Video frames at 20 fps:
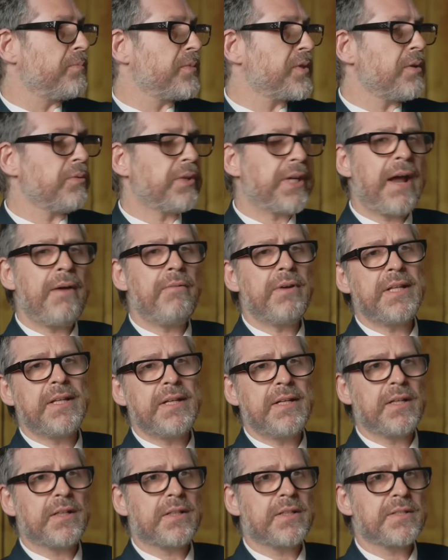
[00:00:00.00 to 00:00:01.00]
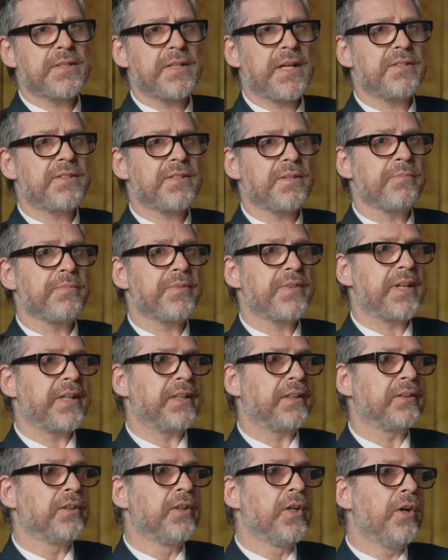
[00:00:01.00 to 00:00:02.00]
So Gary Lineker says
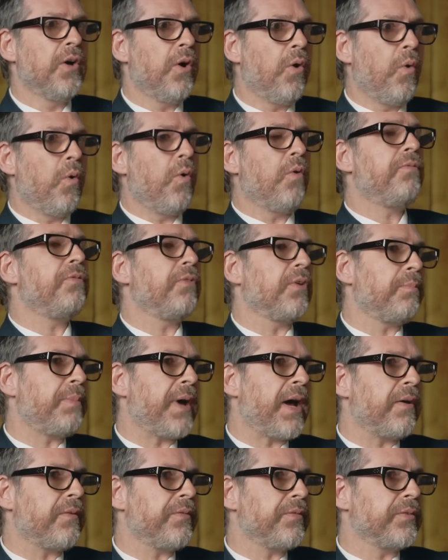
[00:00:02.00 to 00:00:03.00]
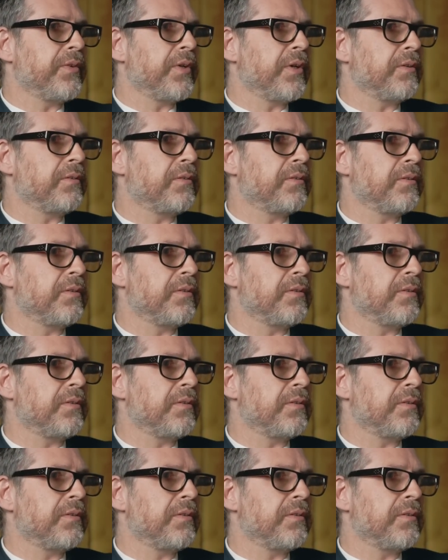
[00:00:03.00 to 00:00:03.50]
something awful about the